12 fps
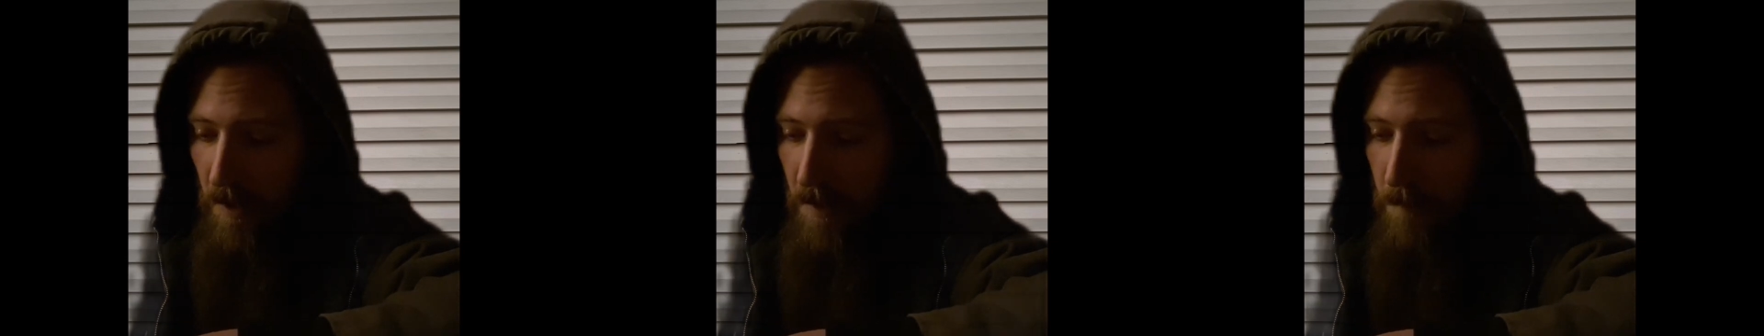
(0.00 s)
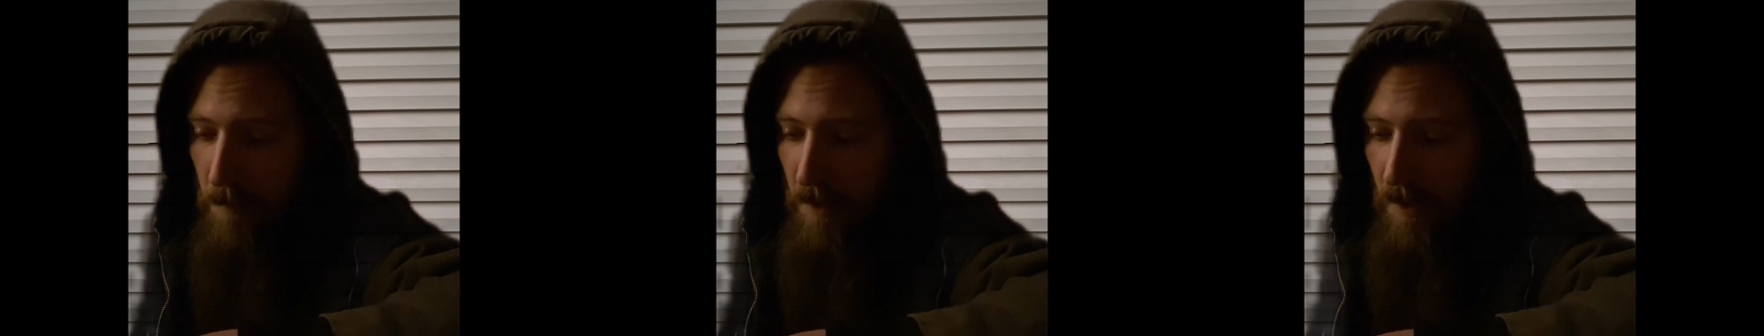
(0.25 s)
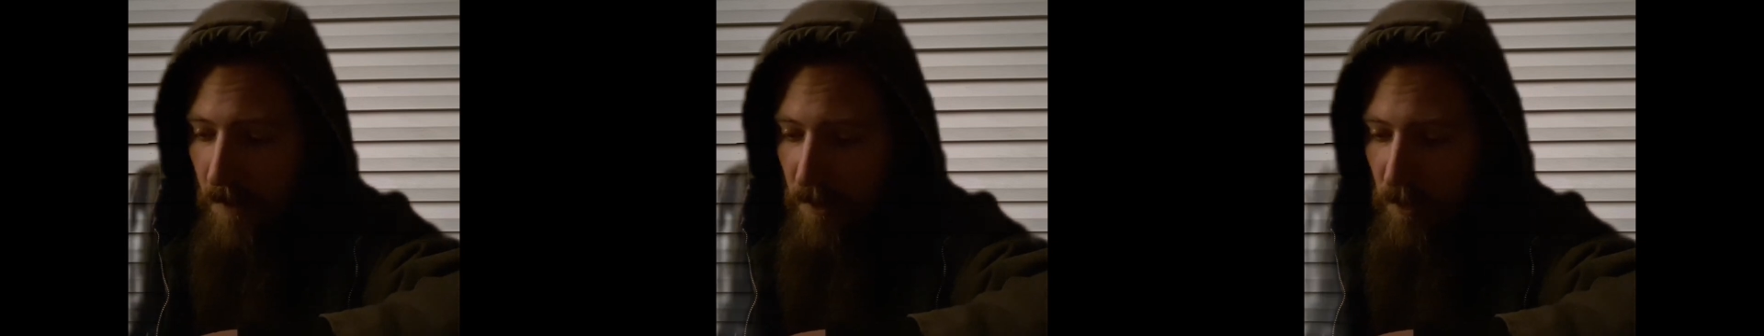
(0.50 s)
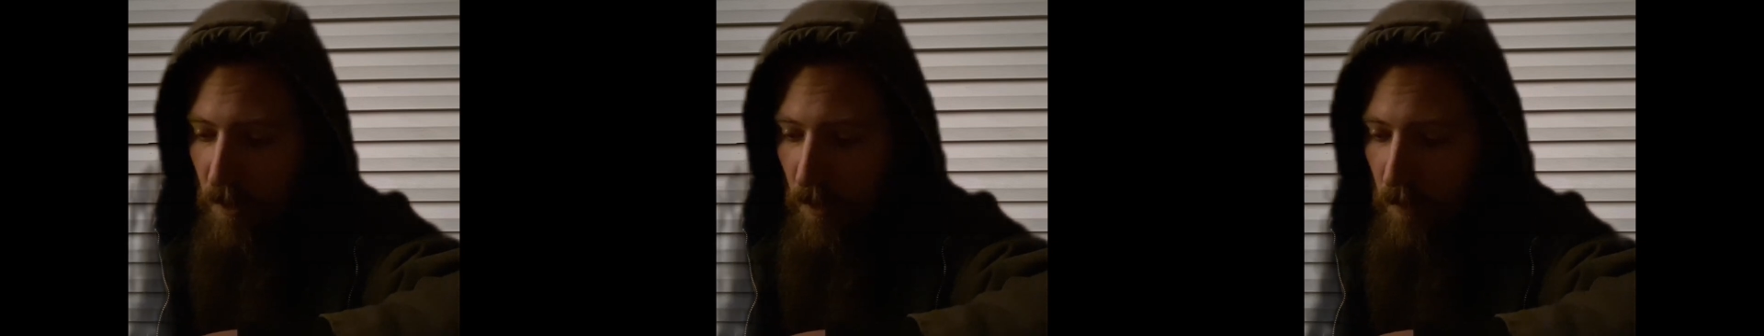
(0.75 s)
But
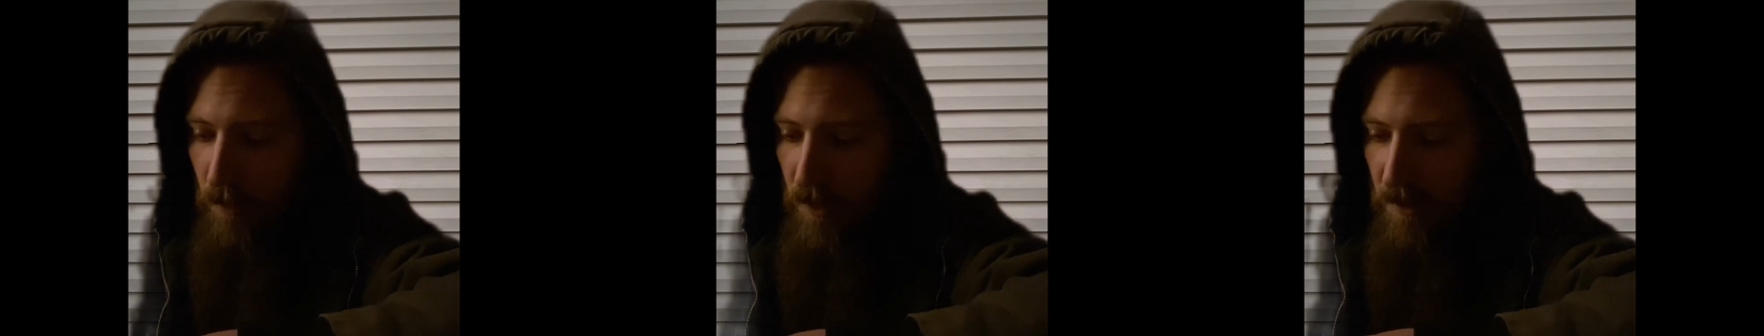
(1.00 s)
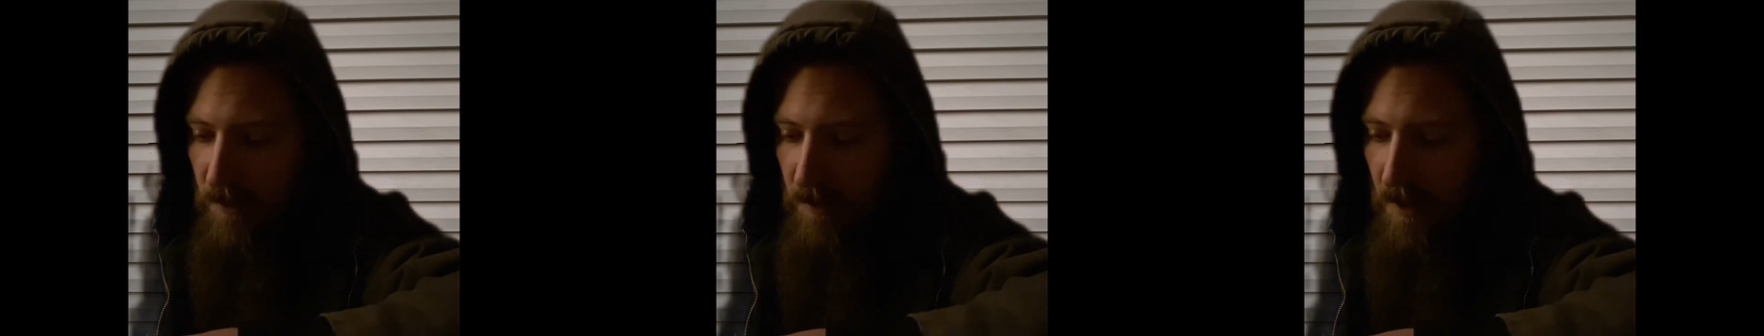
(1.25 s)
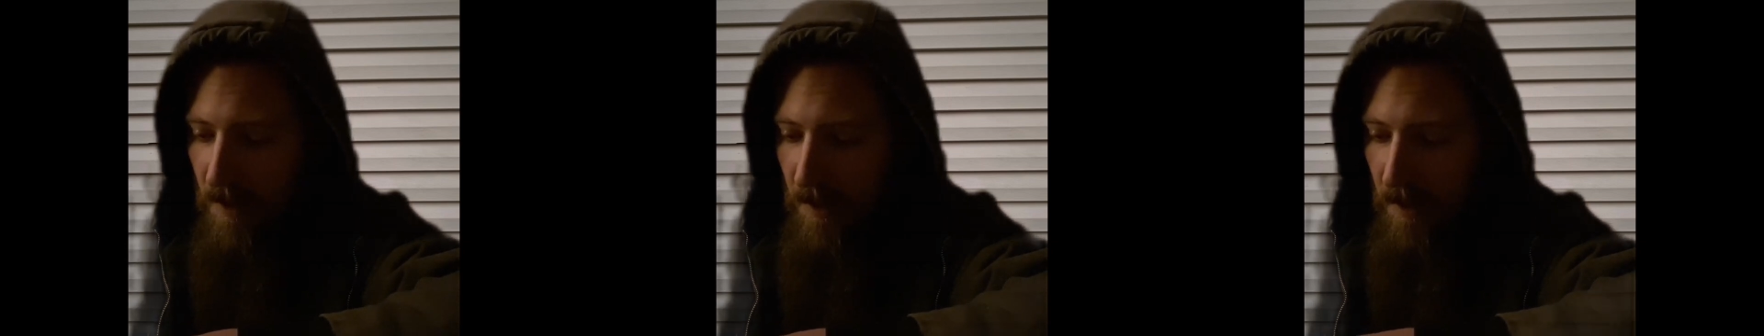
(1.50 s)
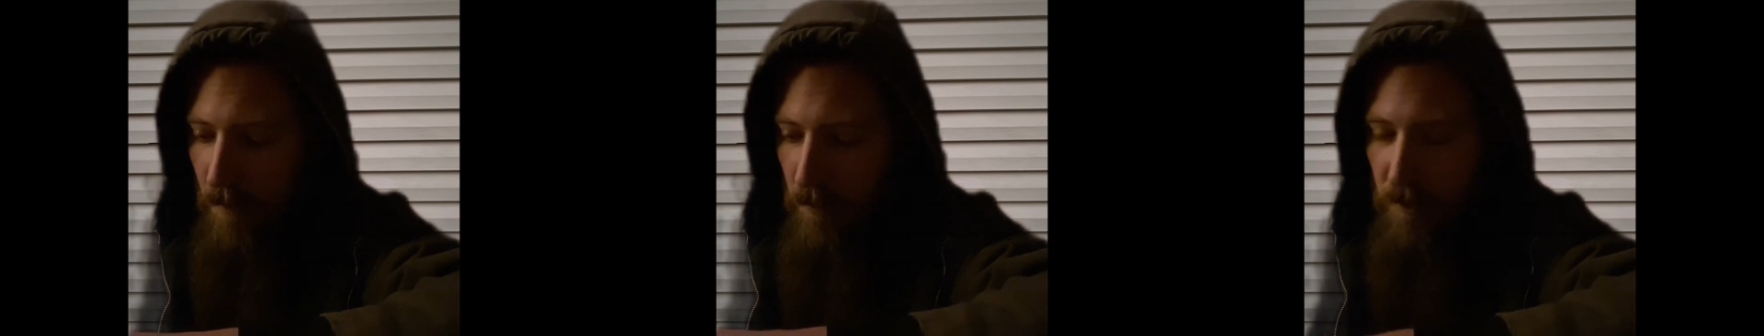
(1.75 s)
just,
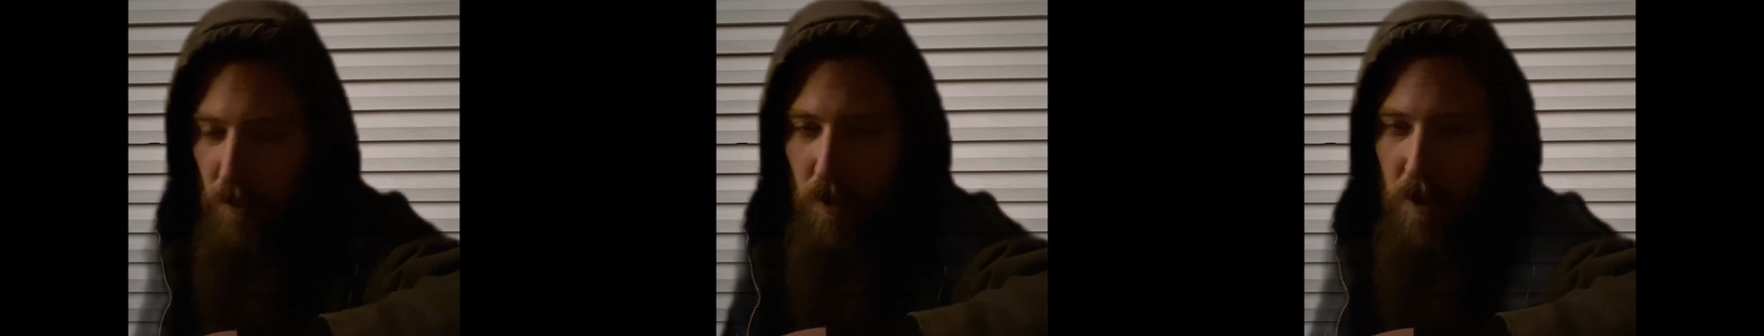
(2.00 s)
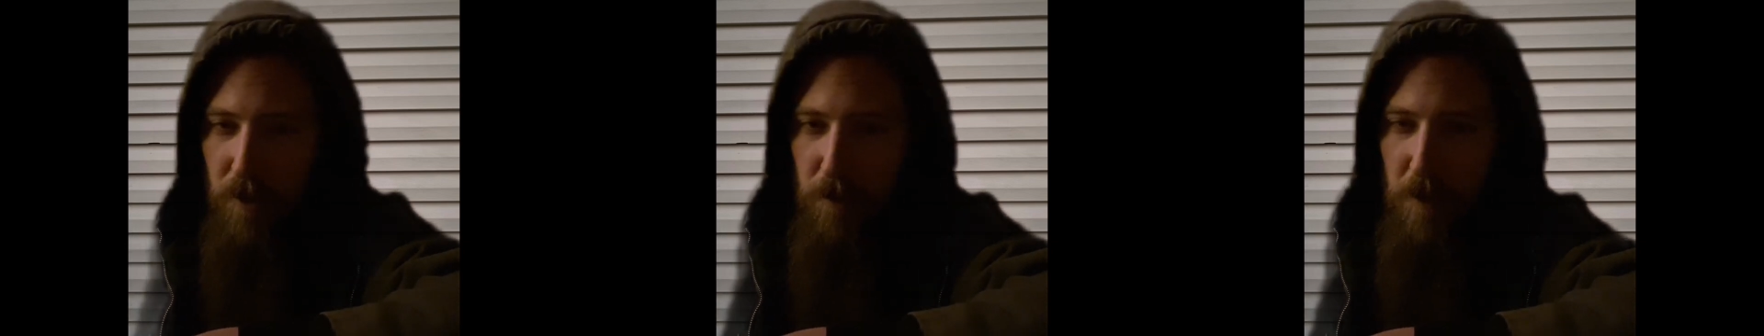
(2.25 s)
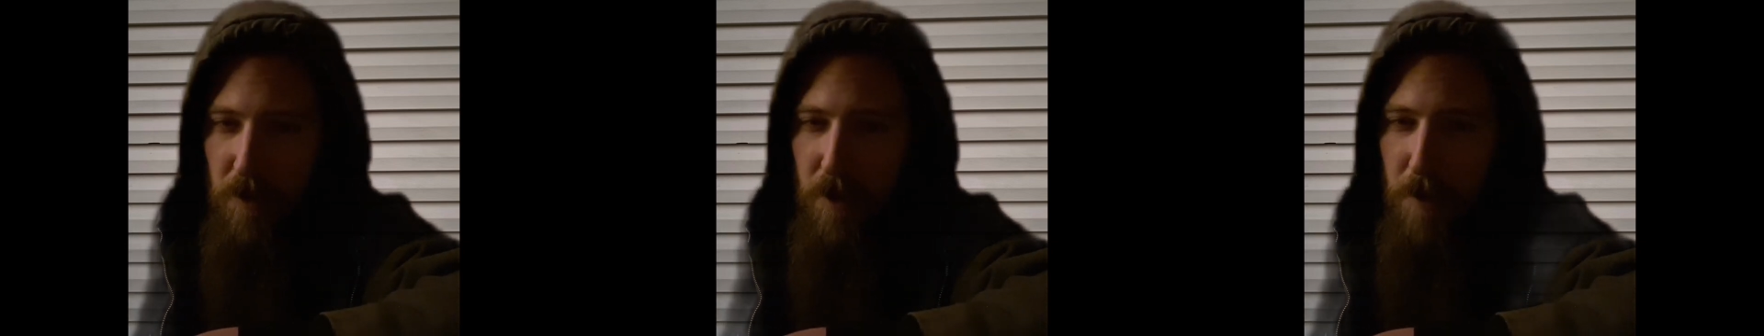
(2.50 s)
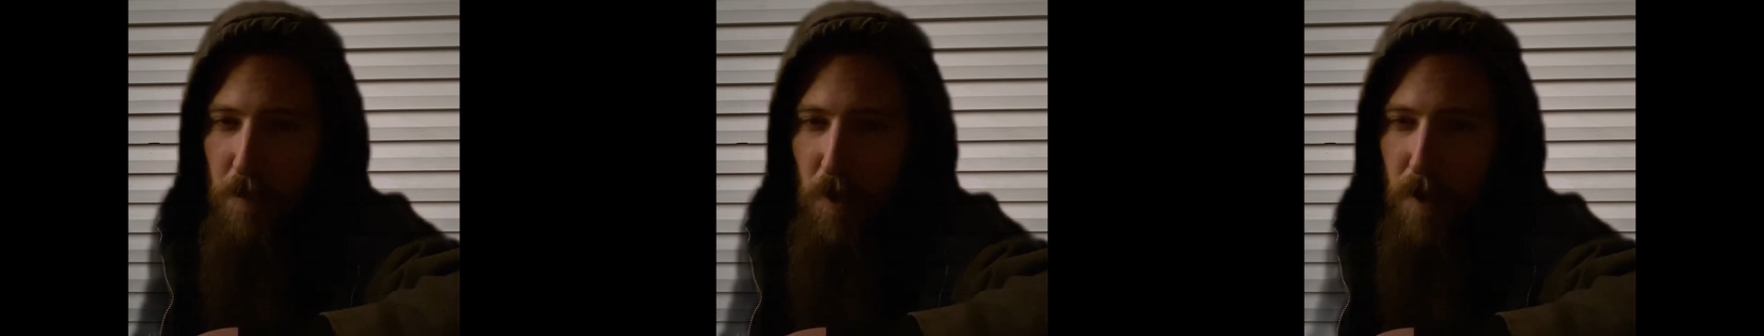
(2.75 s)
it was still causing me a
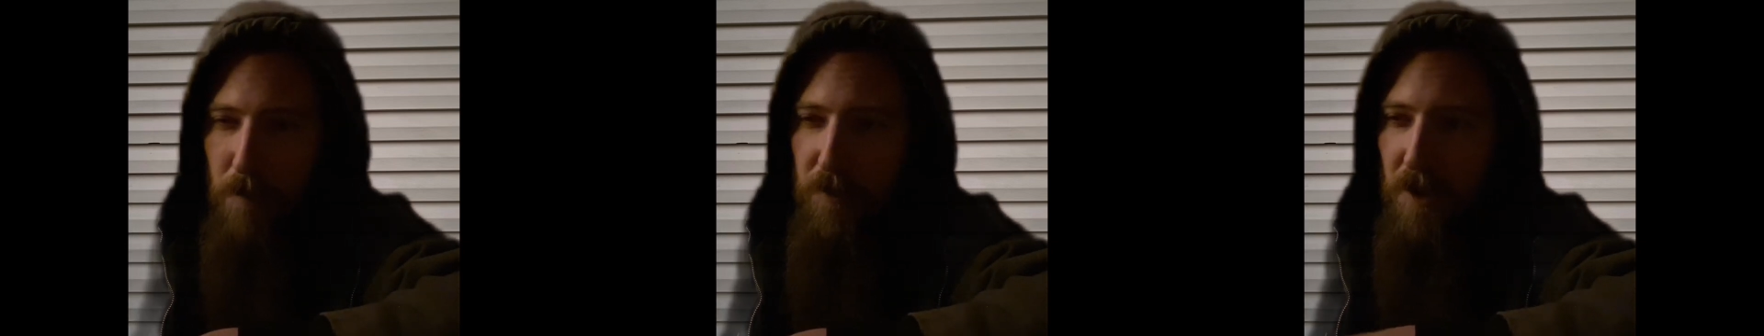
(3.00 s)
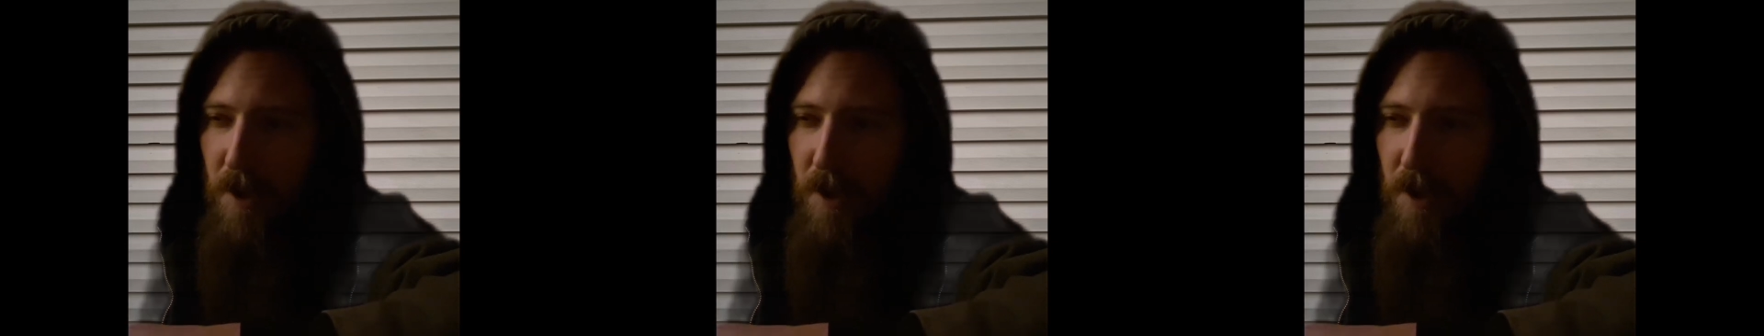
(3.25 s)
lot of problems.